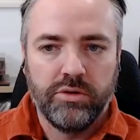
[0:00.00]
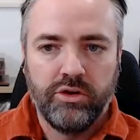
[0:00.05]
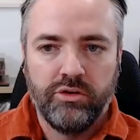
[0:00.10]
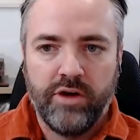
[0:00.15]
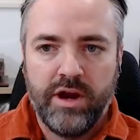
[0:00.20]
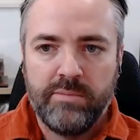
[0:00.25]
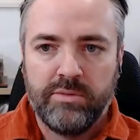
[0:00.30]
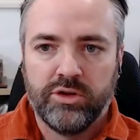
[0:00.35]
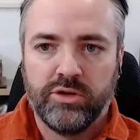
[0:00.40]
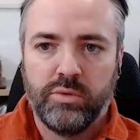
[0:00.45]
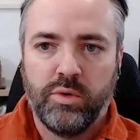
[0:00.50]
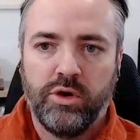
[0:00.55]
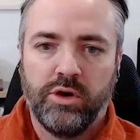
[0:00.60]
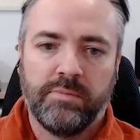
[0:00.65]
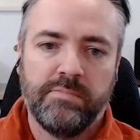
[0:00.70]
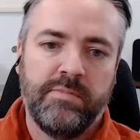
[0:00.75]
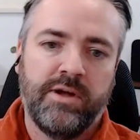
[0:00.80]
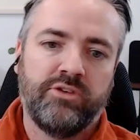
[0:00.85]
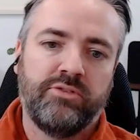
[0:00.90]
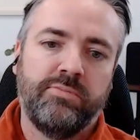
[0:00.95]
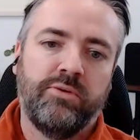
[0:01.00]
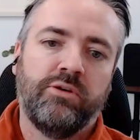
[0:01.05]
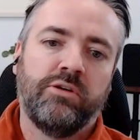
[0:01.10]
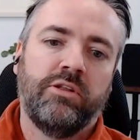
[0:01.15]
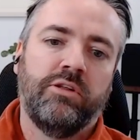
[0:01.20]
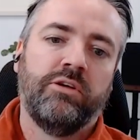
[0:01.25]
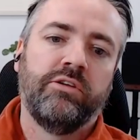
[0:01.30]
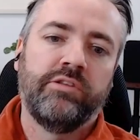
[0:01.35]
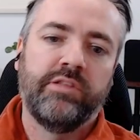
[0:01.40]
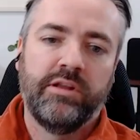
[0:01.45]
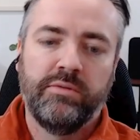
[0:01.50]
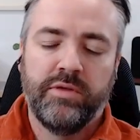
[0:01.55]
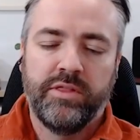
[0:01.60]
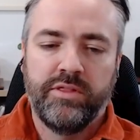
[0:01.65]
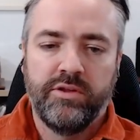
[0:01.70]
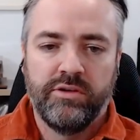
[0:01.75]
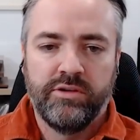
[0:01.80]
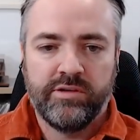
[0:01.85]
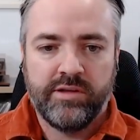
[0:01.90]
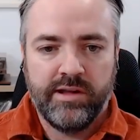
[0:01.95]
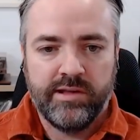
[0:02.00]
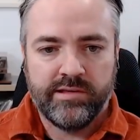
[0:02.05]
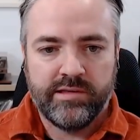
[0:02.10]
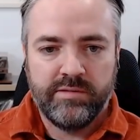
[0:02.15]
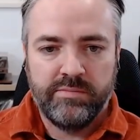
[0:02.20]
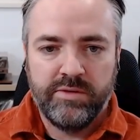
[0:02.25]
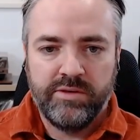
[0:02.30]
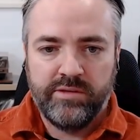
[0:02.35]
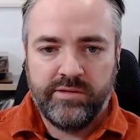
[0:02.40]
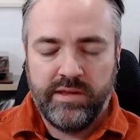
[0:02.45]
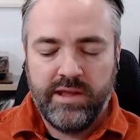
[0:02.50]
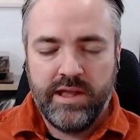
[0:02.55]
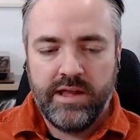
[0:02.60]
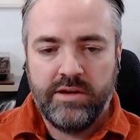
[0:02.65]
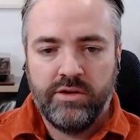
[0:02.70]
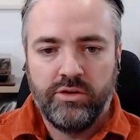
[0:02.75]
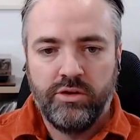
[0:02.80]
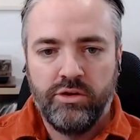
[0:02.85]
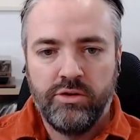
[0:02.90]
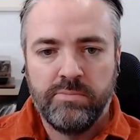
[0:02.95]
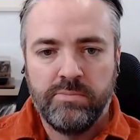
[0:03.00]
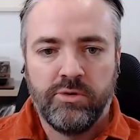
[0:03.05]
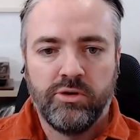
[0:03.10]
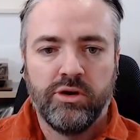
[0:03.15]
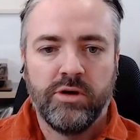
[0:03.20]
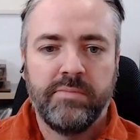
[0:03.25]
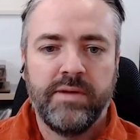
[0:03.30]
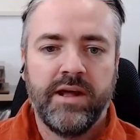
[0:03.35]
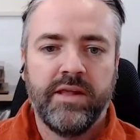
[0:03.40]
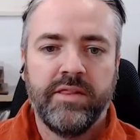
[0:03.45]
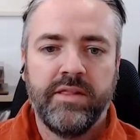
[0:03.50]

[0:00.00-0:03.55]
able to work much more closely with those customers and learn more about their